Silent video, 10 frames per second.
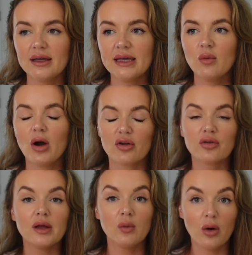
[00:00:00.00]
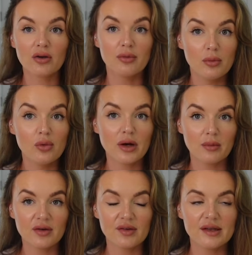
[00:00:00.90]
he works he works more
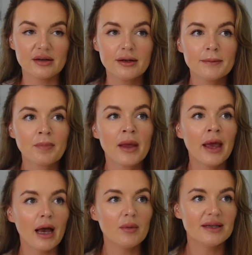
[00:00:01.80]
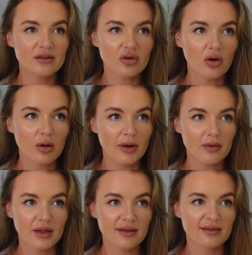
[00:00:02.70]
hours here and we did talk
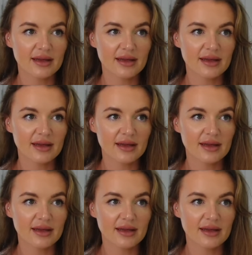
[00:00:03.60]
about this